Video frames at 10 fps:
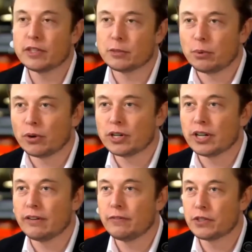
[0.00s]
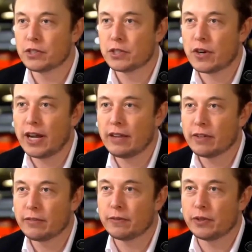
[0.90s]
If something's important enough, you should
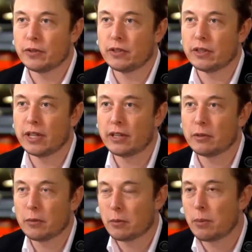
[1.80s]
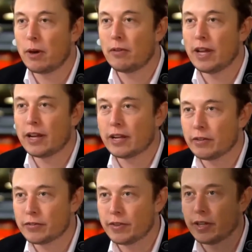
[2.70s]
try, even if the probable
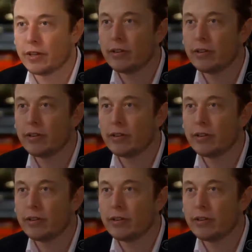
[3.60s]
outcome is